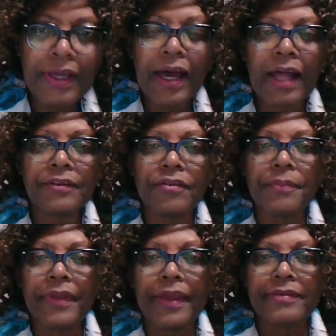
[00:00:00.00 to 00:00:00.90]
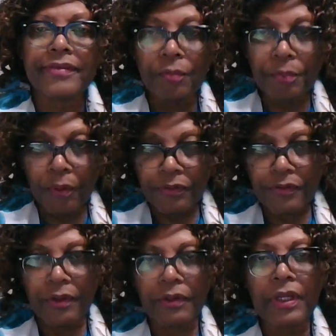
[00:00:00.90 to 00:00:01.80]
and sometimes I'll post
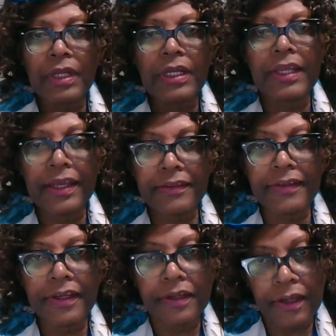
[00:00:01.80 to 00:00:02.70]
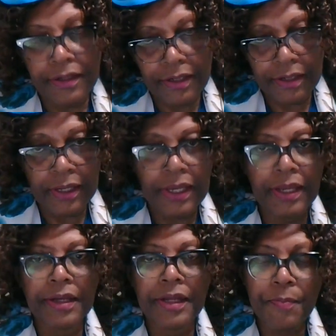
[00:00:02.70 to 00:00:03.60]
on LinkedIn,
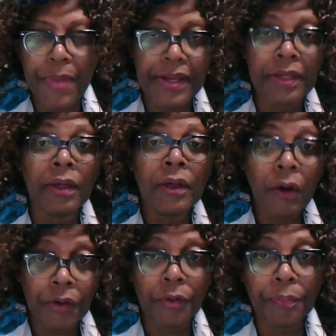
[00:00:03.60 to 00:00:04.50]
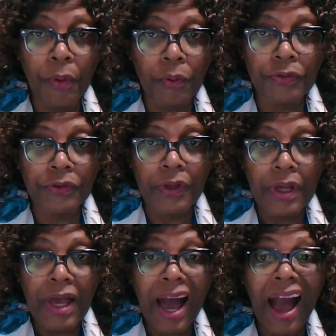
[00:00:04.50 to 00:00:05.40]
depending on the post.
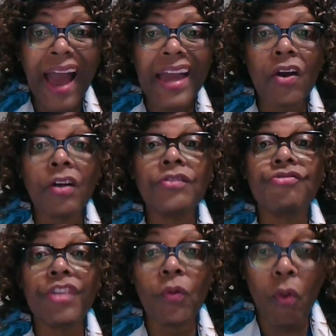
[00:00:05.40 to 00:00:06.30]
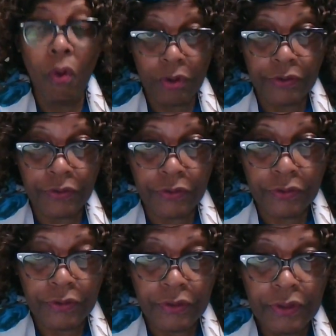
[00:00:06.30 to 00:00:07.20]
I got
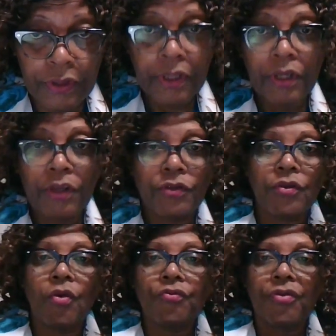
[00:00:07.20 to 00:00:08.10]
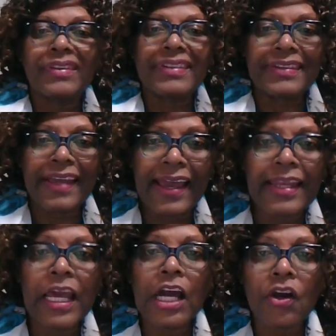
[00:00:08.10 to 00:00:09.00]
rewards. So for
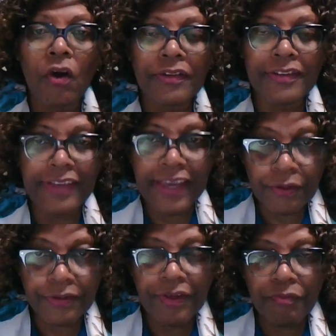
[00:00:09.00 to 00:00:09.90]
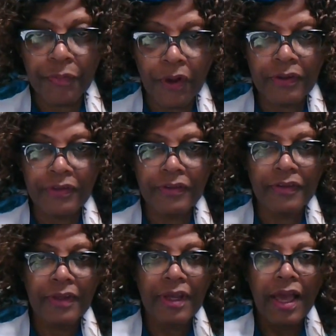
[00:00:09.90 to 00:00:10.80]
10 consecutive months,
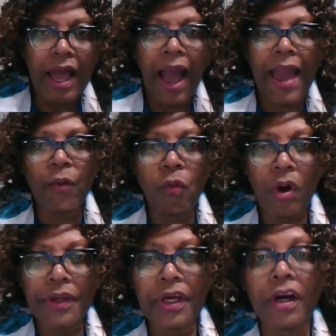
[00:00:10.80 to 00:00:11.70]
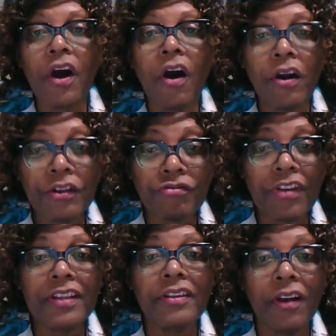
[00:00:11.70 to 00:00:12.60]
I won
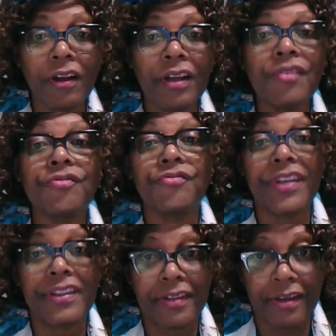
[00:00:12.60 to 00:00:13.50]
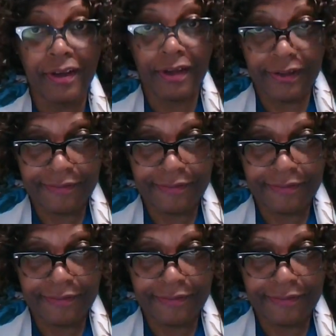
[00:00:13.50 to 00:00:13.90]
$100 Visa card.